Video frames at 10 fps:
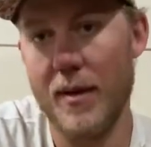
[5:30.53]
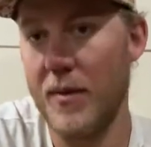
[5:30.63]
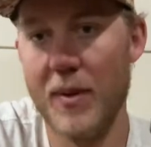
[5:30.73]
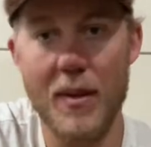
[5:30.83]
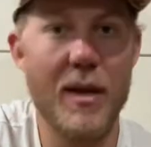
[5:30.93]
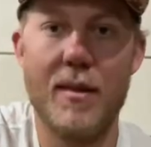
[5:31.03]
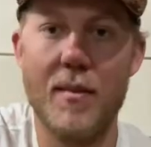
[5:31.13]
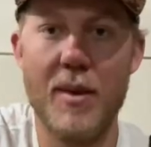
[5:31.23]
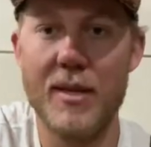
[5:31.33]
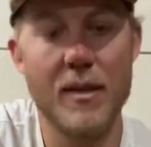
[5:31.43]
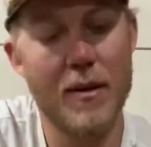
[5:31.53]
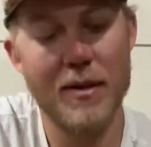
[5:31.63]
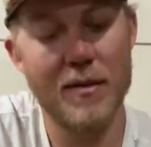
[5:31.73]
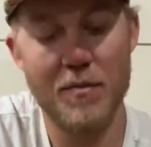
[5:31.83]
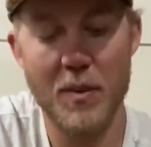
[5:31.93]
It'd be like the best
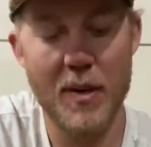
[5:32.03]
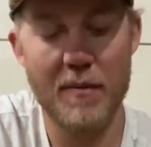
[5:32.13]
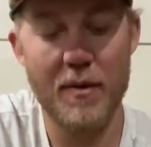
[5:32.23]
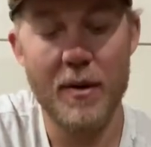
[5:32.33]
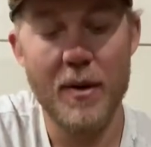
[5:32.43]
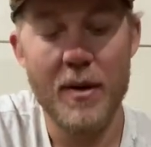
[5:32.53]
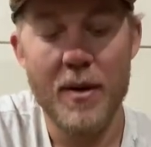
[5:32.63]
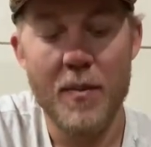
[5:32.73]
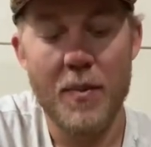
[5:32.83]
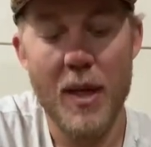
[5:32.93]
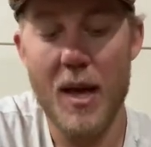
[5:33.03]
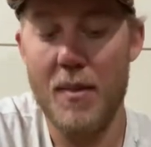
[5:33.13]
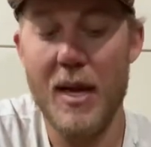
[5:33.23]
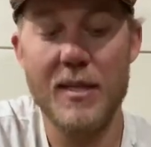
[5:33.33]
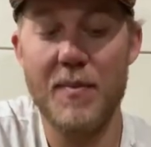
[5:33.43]
aggressive boot ever. But
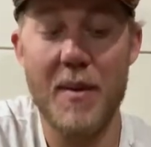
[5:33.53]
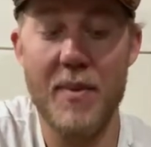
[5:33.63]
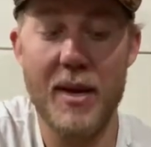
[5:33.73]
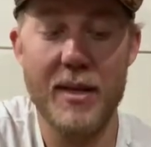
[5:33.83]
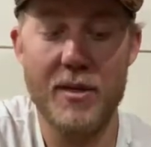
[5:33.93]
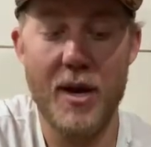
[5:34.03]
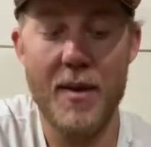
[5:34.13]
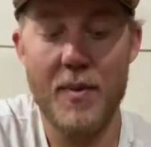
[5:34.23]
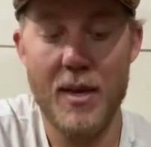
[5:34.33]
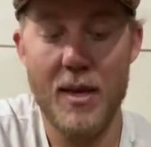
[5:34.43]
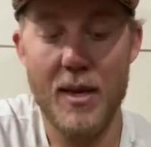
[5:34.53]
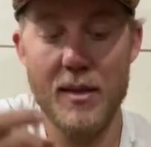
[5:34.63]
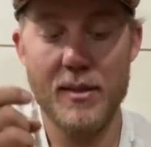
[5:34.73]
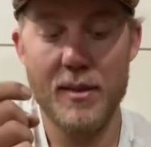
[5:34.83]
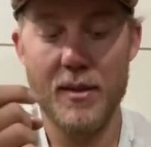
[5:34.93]
that's my biggest gripe,
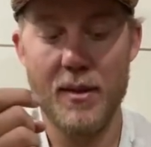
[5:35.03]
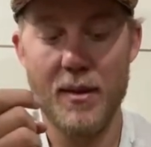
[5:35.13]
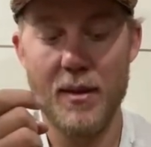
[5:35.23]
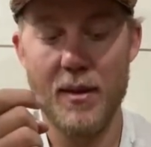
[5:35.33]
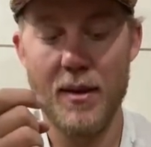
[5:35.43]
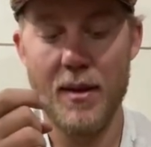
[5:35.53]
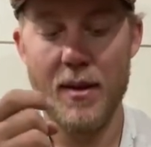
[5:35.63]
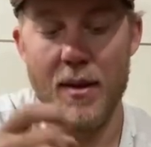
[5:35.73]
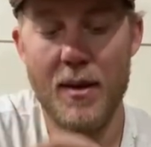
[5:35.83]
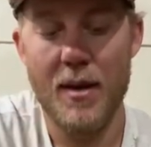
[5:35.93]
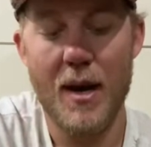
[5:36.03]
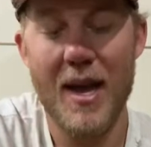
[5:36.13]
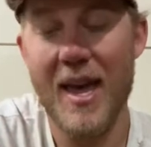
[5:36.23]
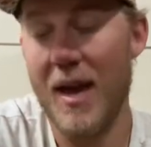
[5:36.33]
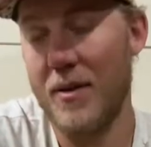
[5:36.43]
is I
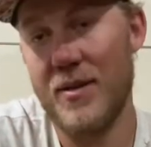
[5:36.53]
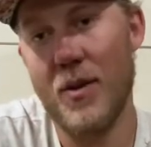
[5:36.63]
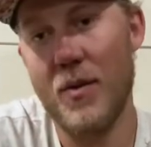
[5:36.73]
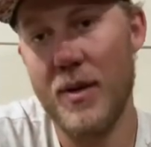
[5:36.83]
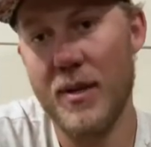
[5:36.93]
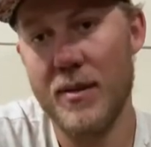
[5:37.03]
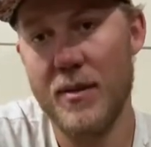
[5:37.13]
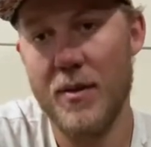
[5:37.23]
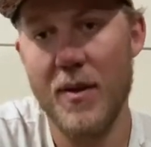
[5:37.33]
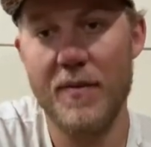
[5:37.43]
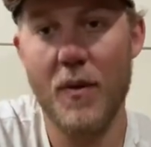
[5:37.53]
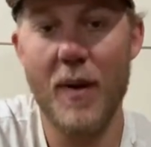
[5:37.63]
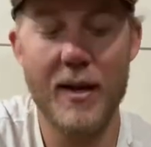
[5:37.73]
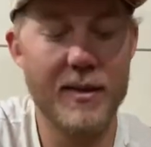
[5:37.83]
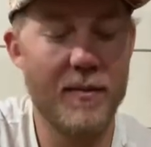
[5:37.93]
hate how slow it is. You have to
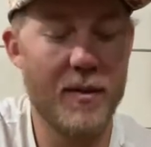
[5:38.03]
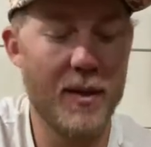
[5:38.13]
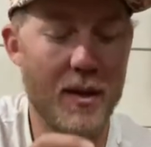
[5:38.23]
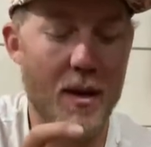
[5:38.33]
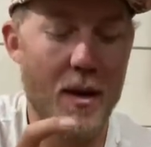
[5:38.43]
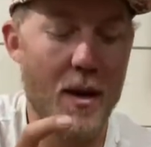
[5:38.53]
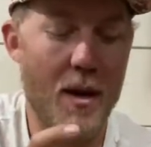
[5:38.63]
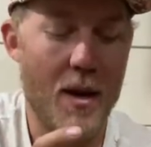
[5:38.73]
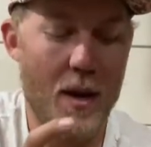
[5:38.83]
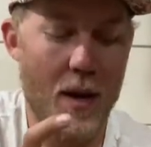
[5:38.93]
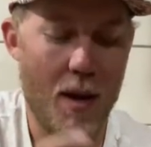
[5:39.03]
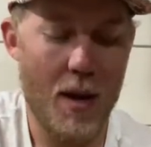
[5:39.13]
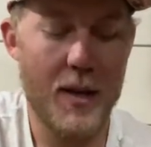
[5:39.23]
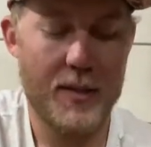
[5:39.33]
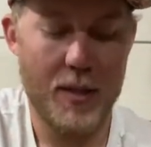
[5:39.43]
wax everything
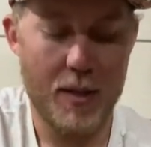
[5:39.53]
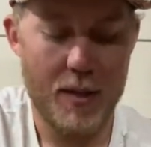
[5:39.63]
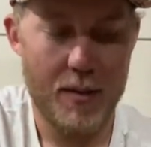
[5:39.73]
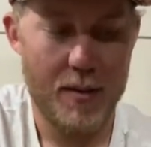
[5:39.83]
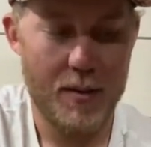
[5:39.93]
a ton.